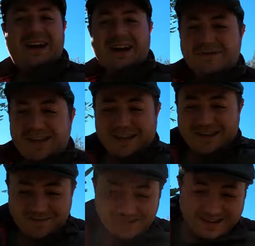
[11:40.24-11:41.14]
I'll open that
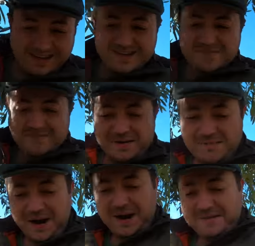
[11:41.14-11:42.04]
gate for it.
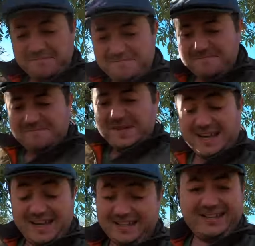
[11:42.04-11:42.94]

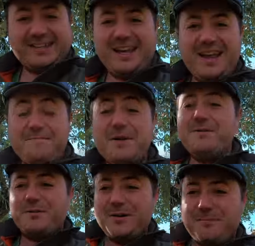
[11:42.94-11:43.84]
But yeah, she's a
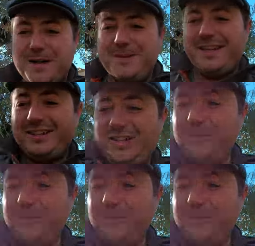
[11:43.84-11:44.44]
beautiful little baby. And